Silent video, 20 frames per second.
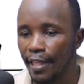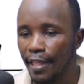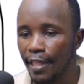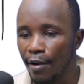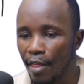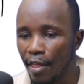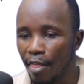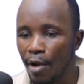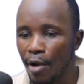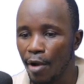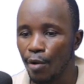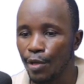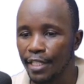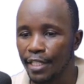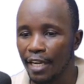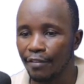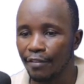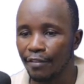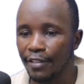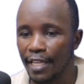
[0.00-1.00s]
They are the one which
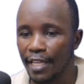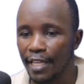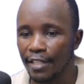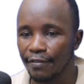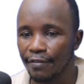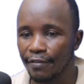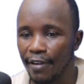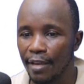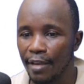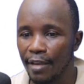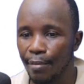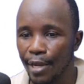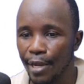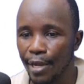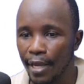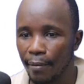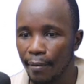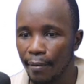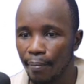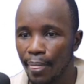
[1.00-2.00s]
have transferred them
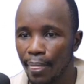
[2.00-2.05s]
here.